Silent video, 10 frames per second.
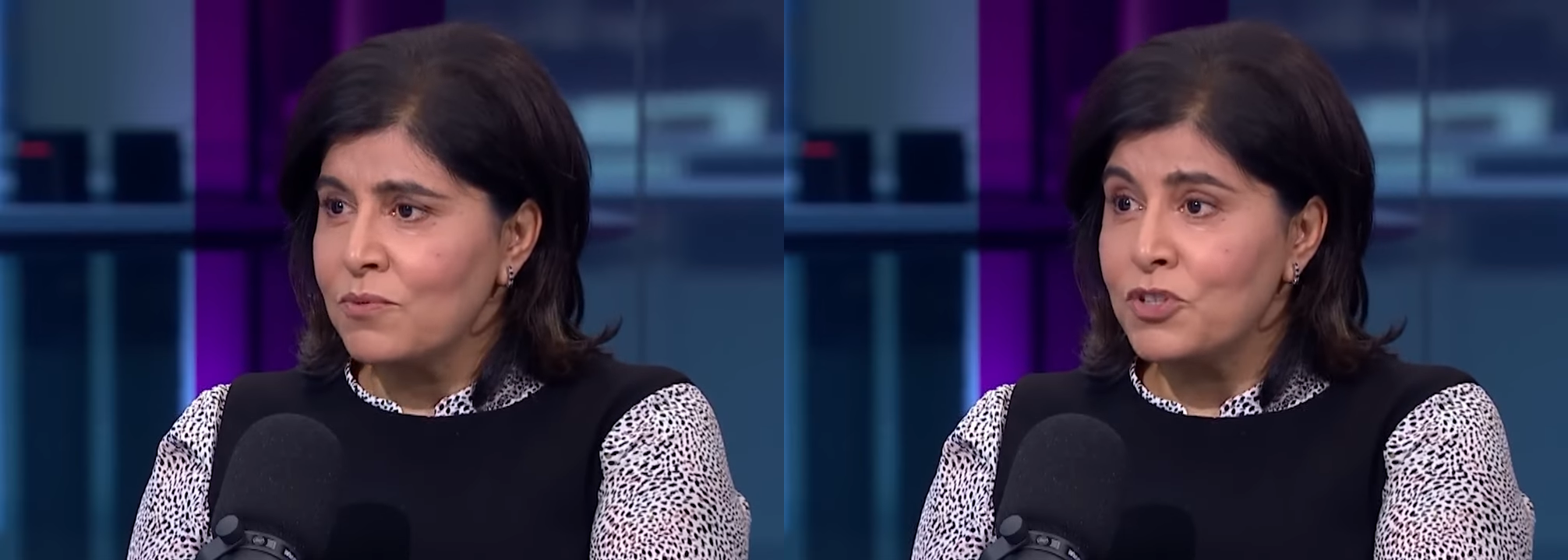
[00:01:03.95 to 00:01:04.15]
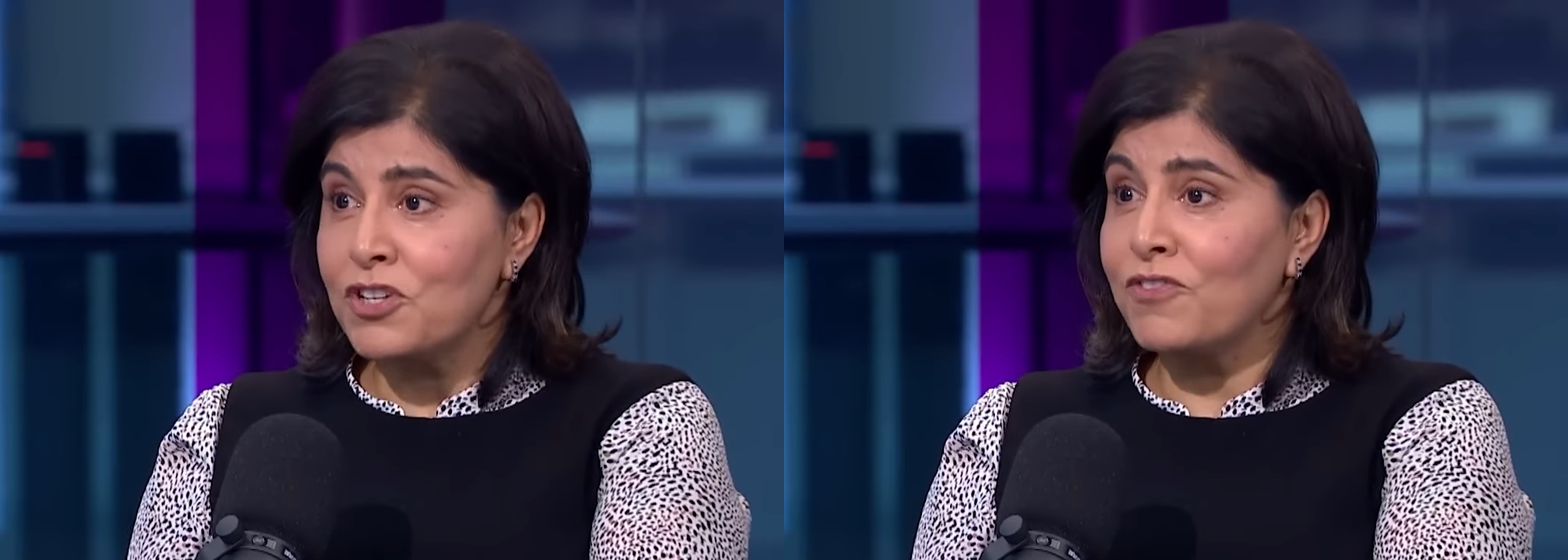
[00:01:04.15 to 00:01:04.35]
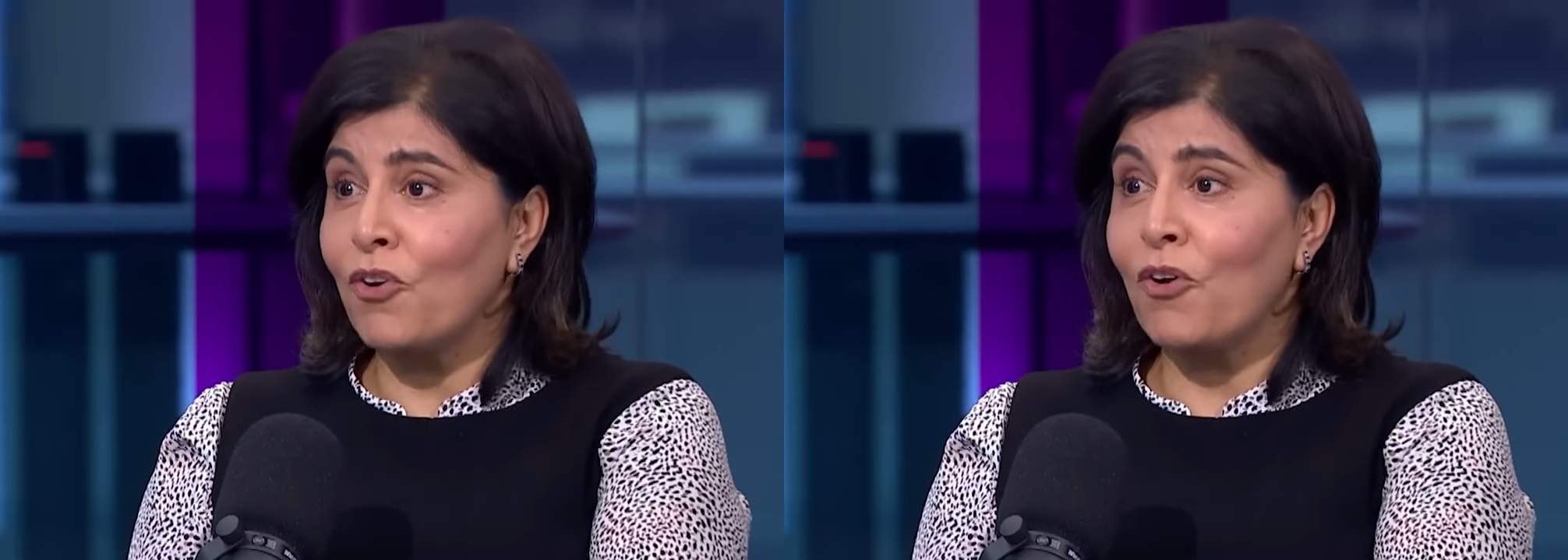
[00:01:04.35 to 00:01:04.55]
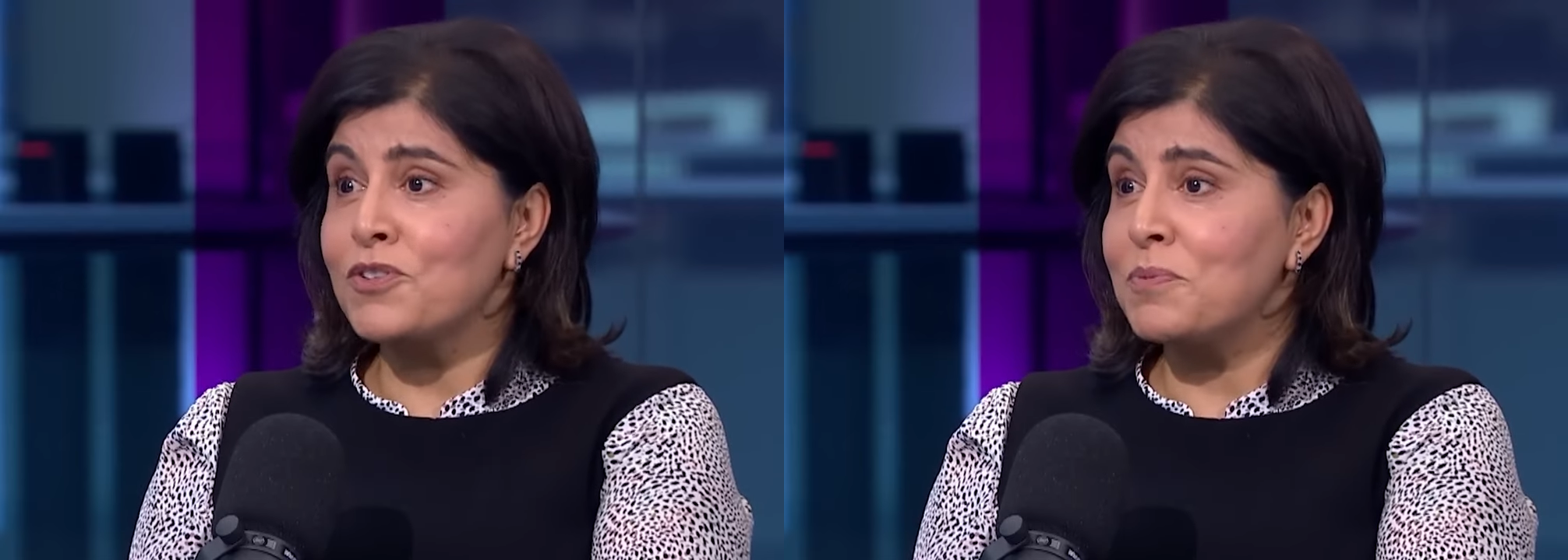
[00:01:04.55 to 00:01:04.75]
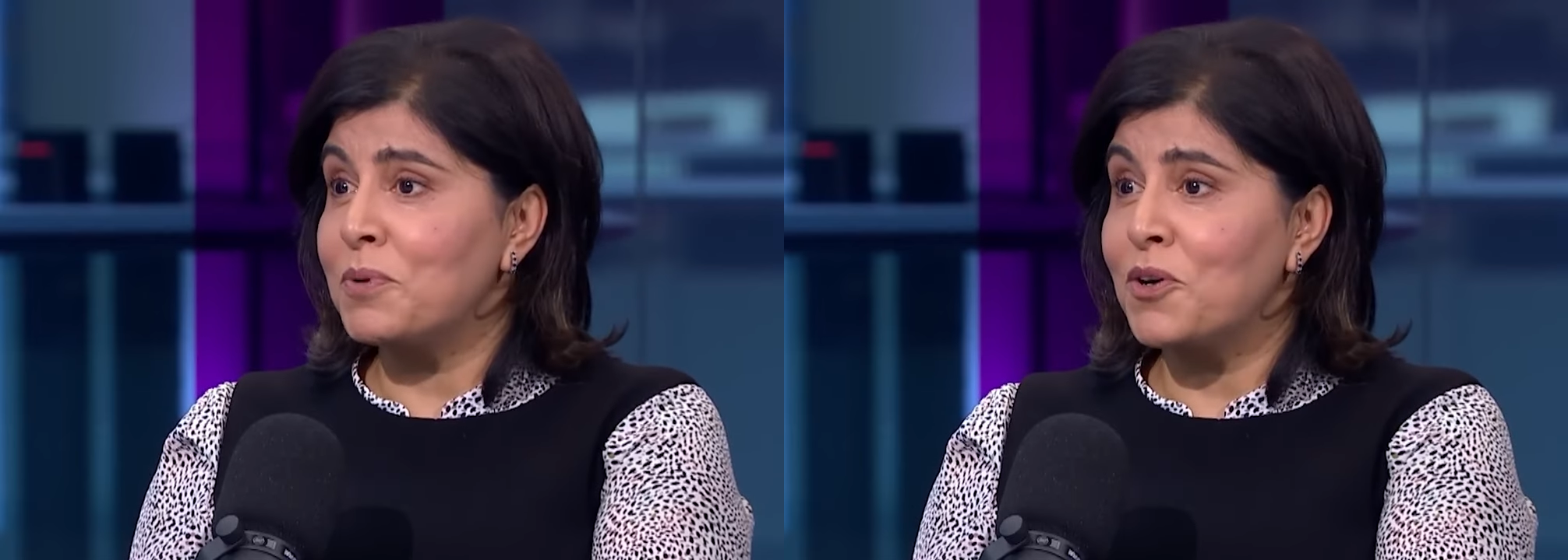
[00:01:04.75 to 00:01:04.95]
which have gone on
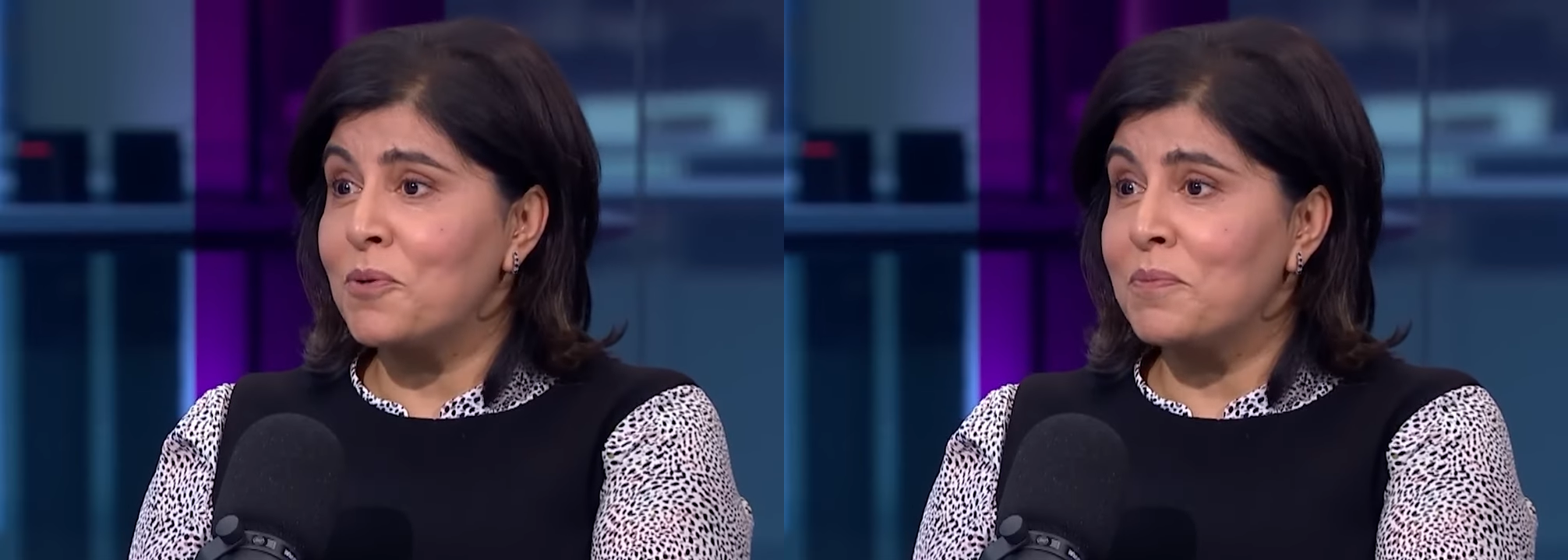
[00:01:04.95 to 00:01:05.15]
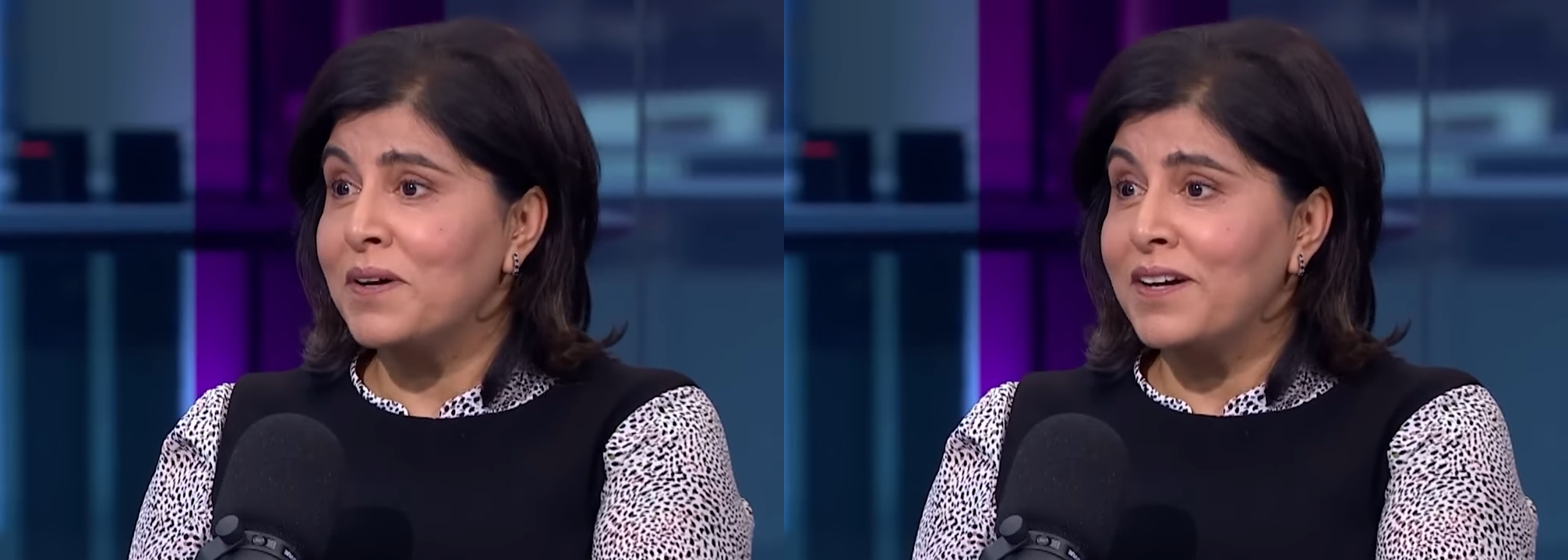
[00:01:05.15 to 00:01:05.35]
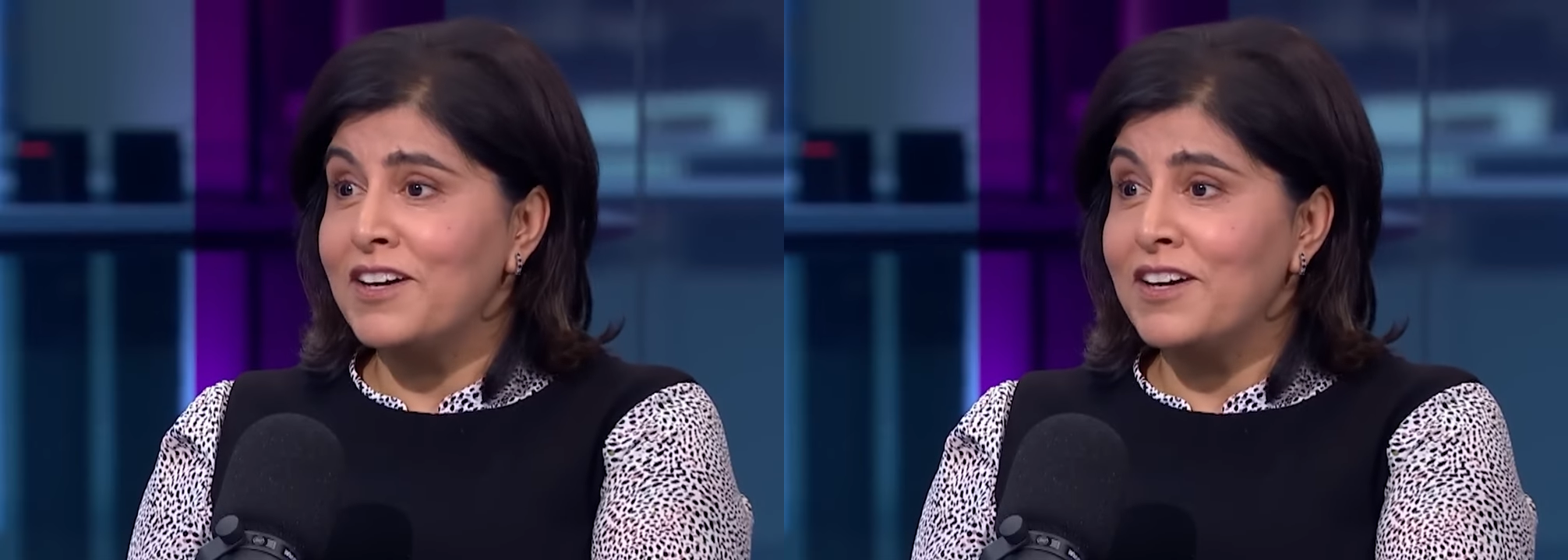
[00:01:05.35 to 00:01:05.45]
to become